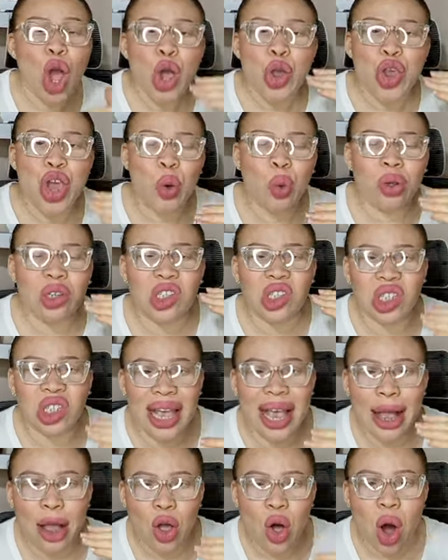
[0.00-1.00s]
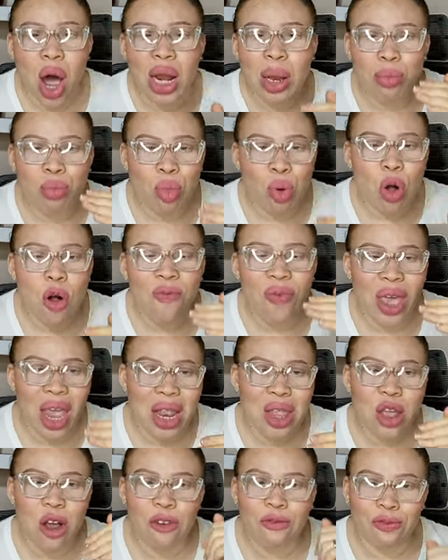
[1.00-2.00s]
You will see God move
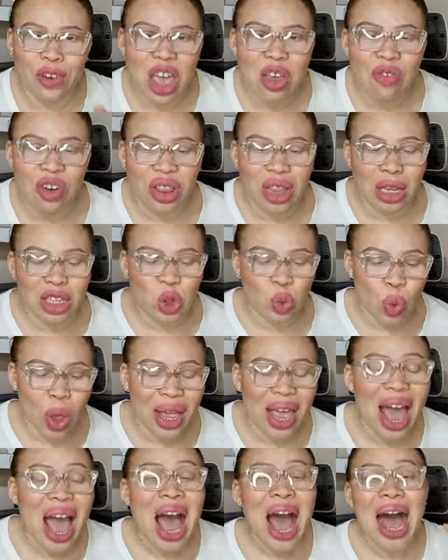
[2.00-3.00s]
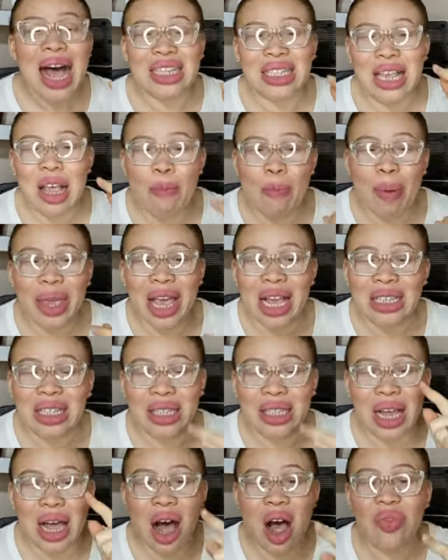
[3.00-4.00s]
in your favor this week as He begins
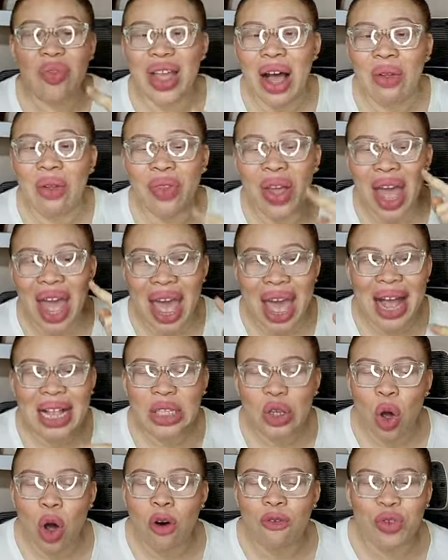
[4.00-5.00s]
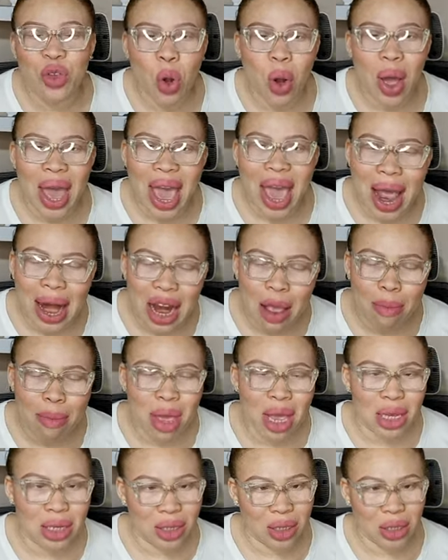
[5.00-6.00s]
to cut down the heads of your
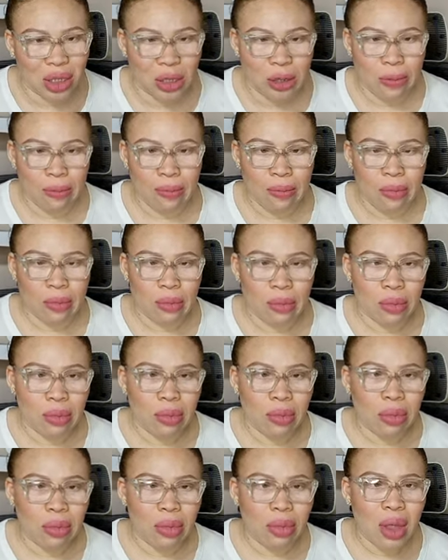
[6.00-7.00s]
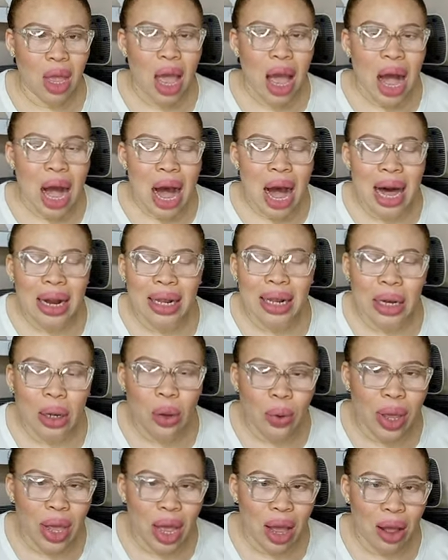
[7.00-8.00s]
enemies.
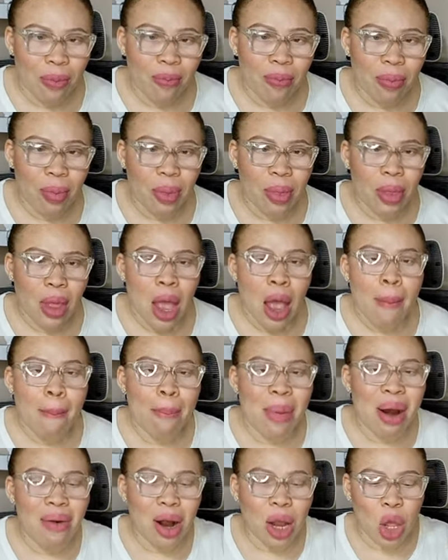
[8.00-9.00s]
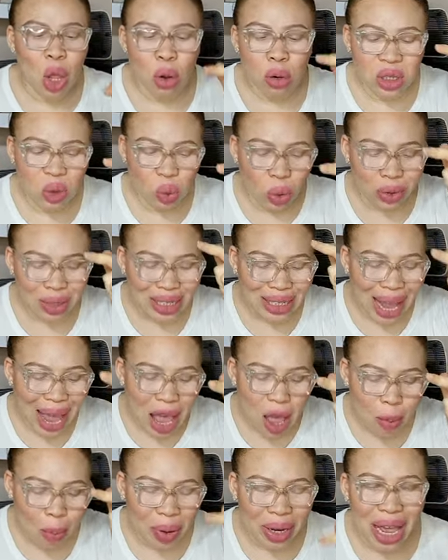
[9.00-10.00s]
Hallelujah. Miracles will
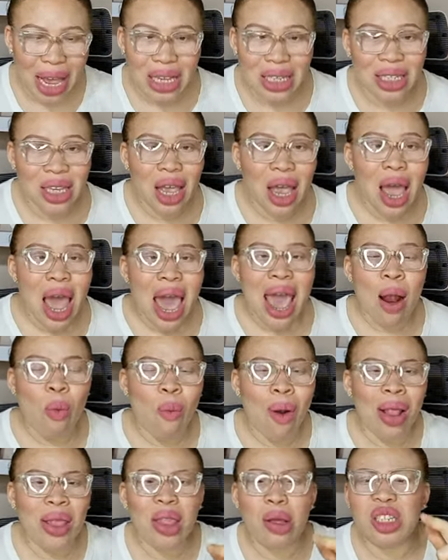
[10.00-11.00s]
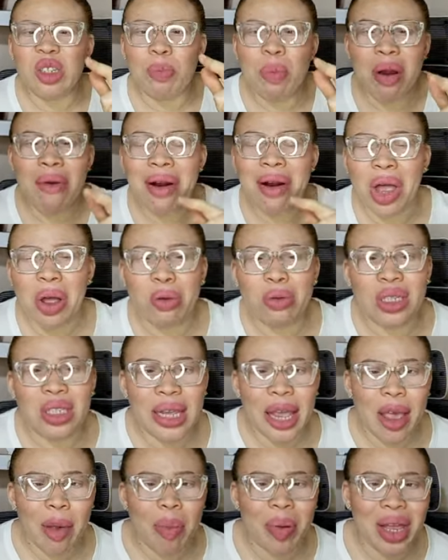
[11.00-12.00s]
take place. And when those miracles
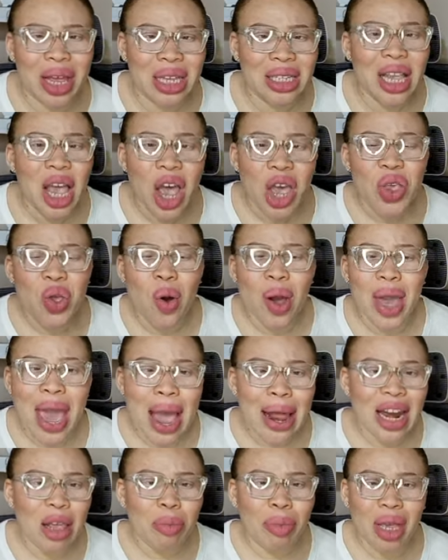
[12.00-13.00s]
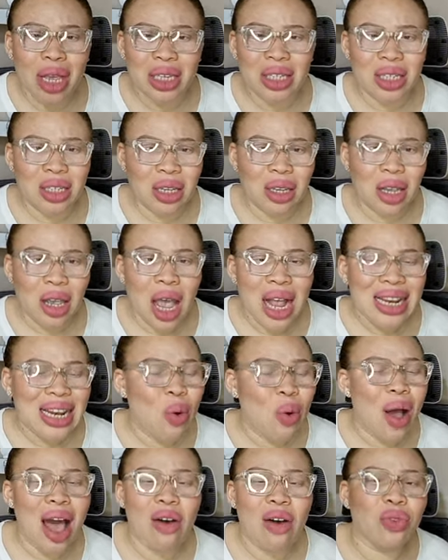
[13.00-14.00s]
take place, your enemies, they
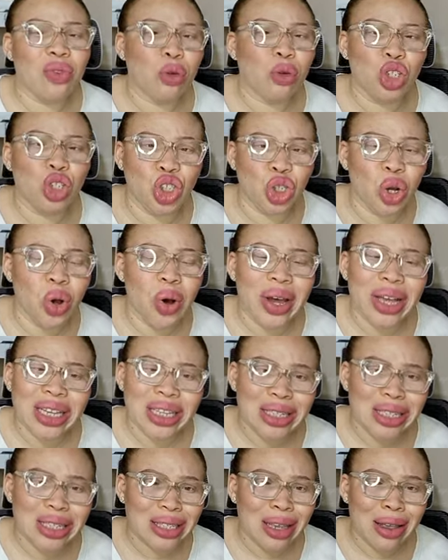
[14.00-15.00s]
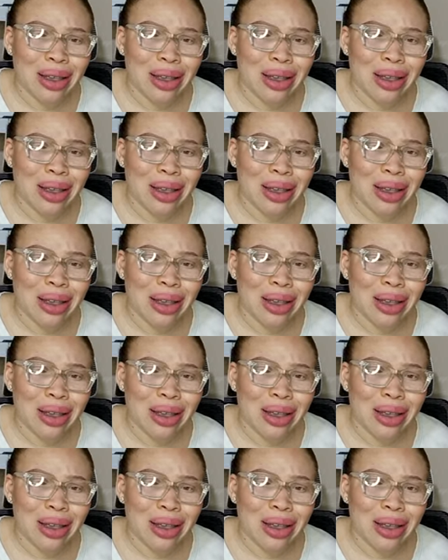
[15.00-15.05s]
will have no choice